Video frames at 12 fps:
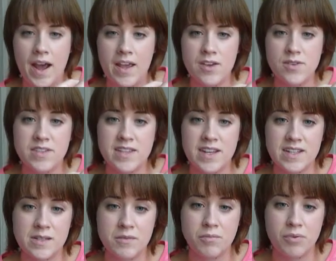I use
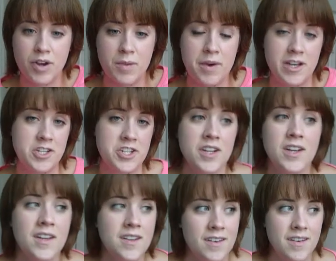this pretty much
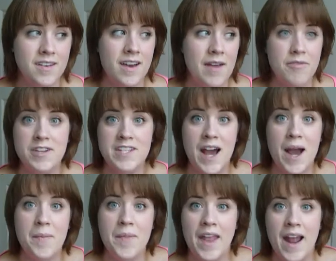every
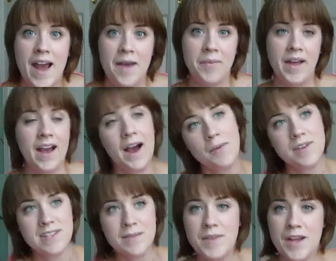time that I'm like, I
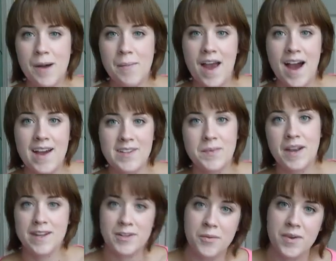want something on my eyes, but
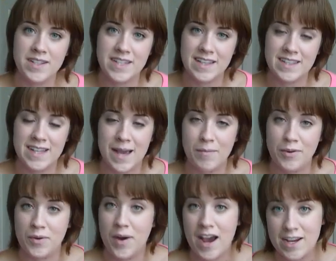I don't want to take the time to
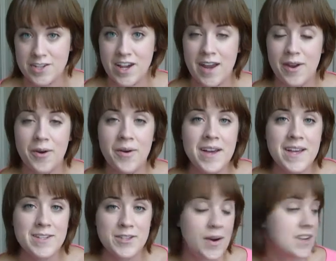do eyeshadow,
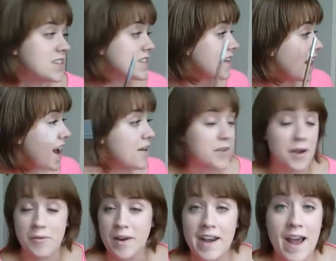so I have it
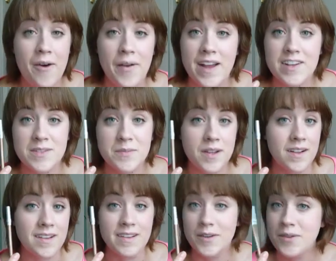on right now, and I just put
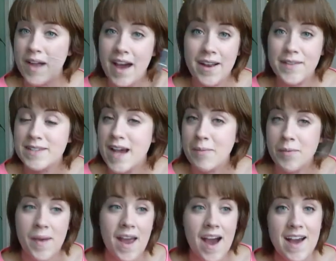a little line on the top of
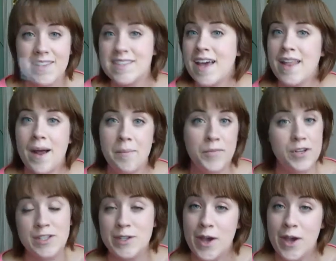my eyes, and I'm good to